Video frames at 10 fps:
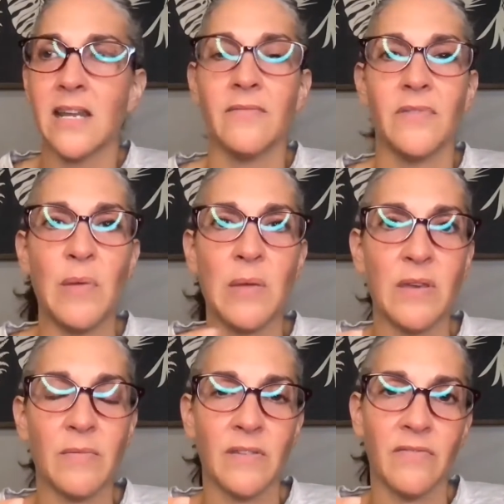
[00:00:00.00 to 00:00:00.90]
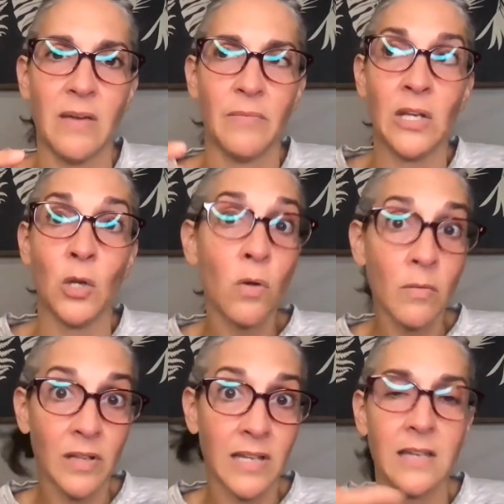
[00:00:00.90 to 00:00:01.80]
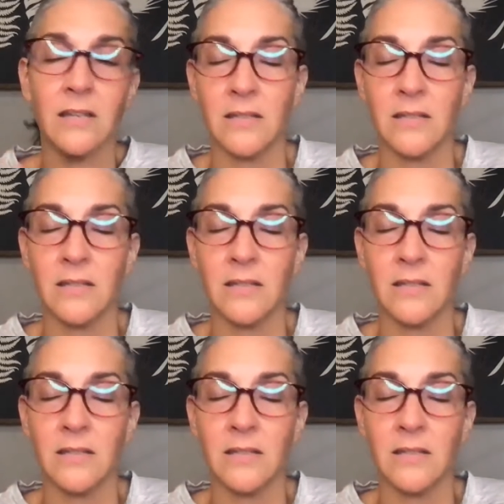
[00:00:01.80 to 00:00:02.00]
of the baby of the family, normally,